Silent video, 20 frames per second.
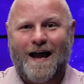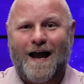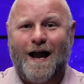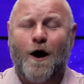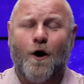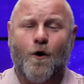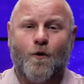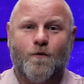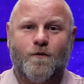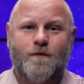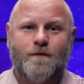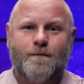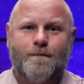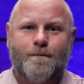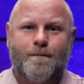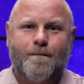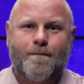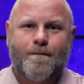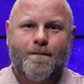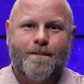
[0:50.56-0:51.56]
Ow.
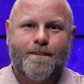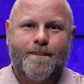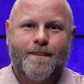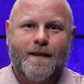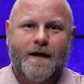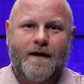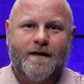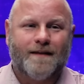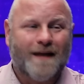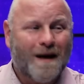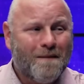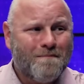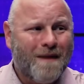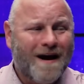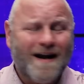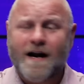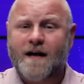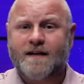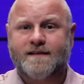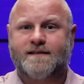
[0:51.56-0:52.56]
That
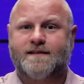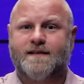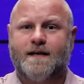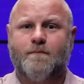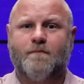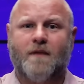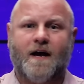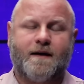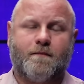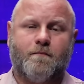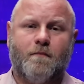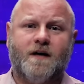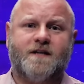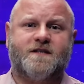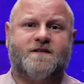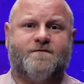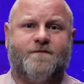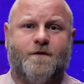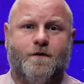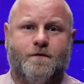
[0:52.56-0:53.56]
may not seem like
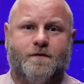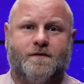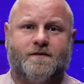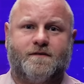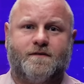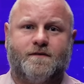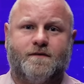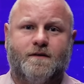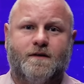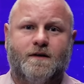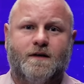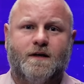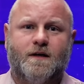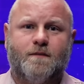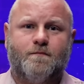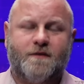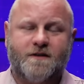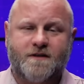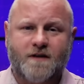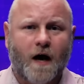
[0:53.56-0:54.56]
much, folks,
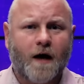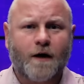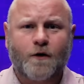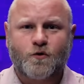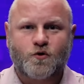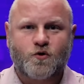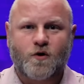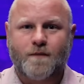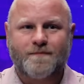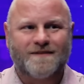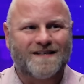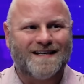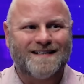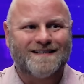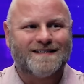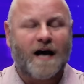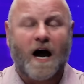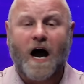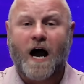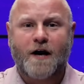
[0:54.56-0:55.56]
but Donald Trump's
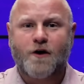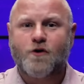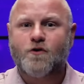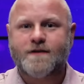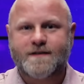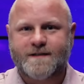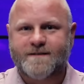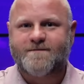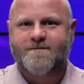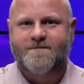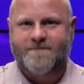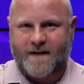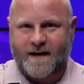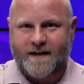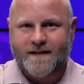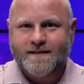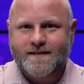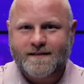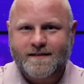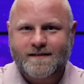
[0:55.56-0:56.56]
entire
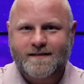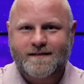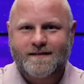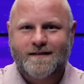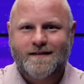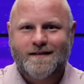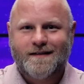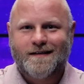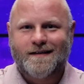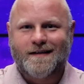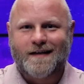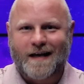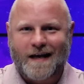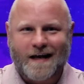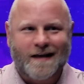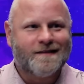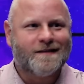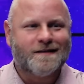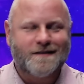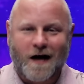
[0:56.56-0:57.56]
defense
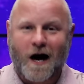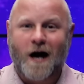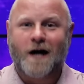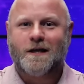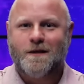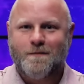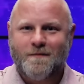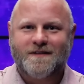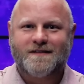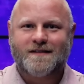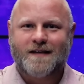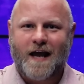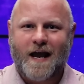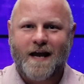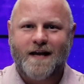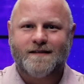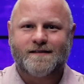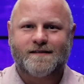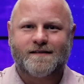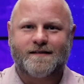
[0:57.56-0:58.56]
in the documents
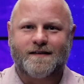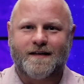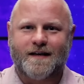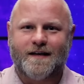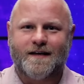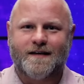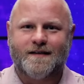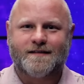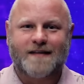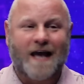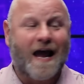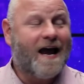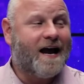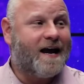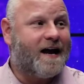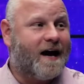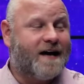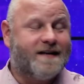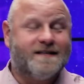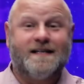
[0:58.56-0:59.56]
case is
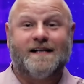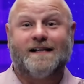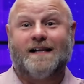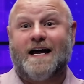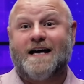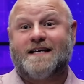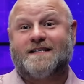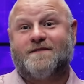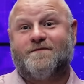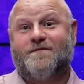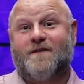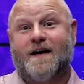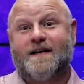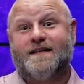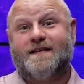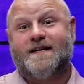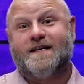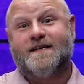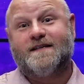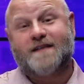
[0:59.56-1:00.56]
hey, I
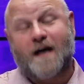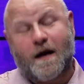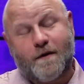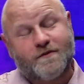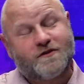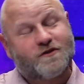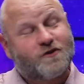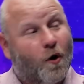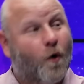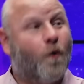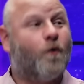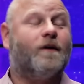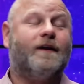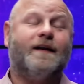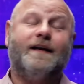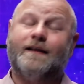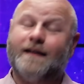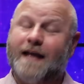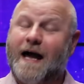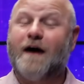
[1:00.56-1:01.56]
declassified these. I was
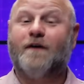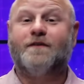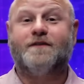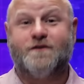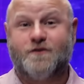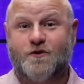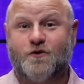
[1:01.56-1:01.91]
totally allowed to